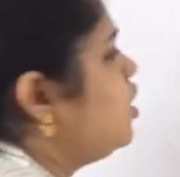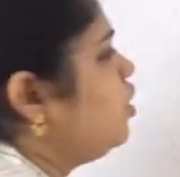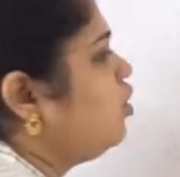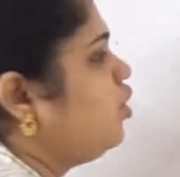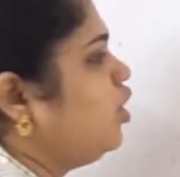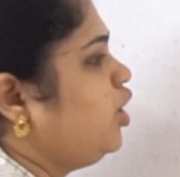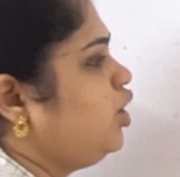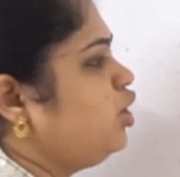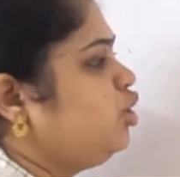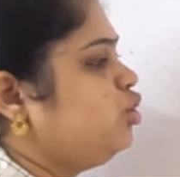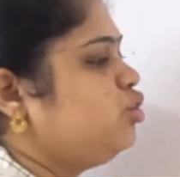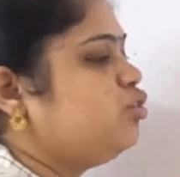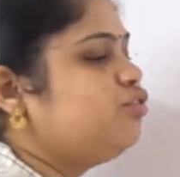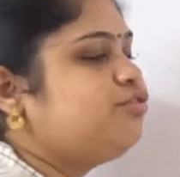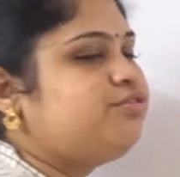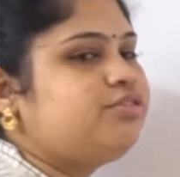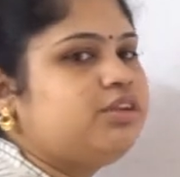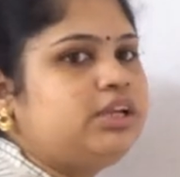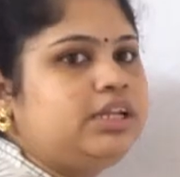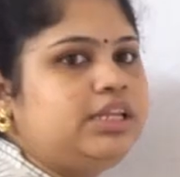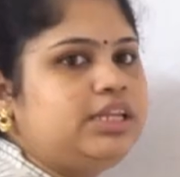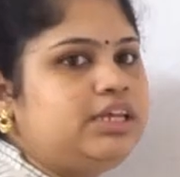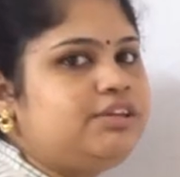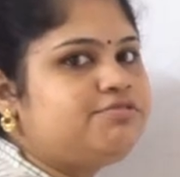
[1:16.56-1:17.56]
are going to
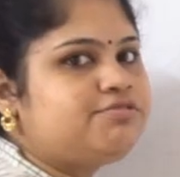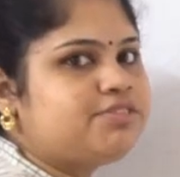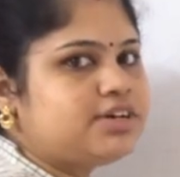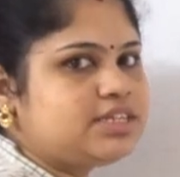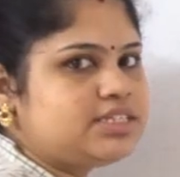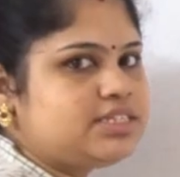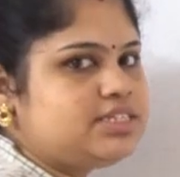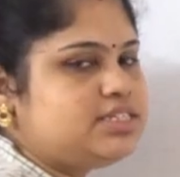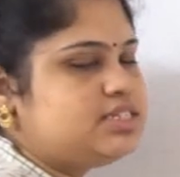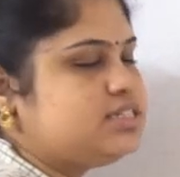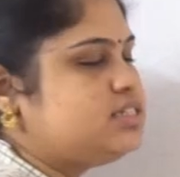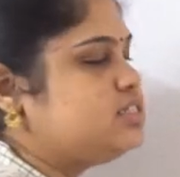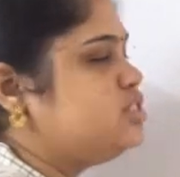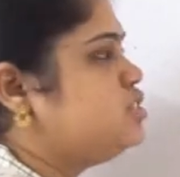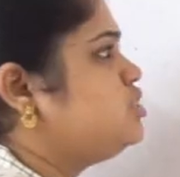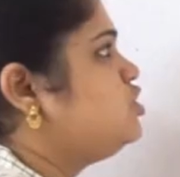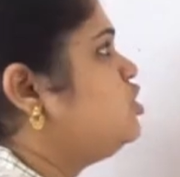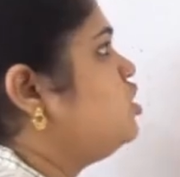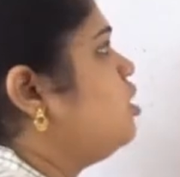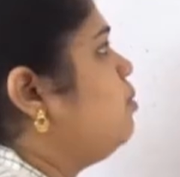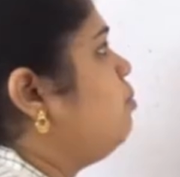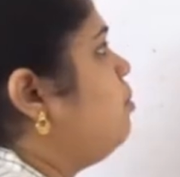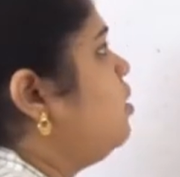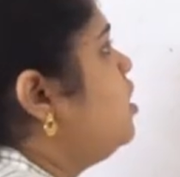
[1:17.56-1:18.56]
fill the first
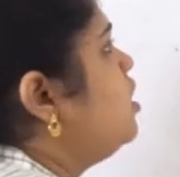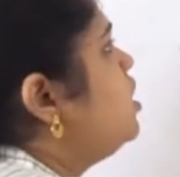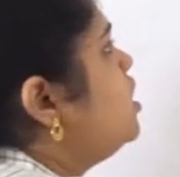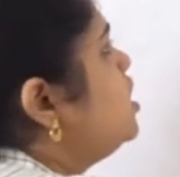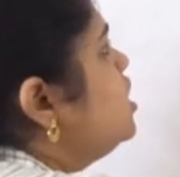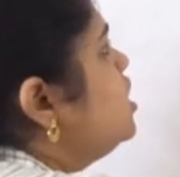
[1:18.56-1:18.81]
digit number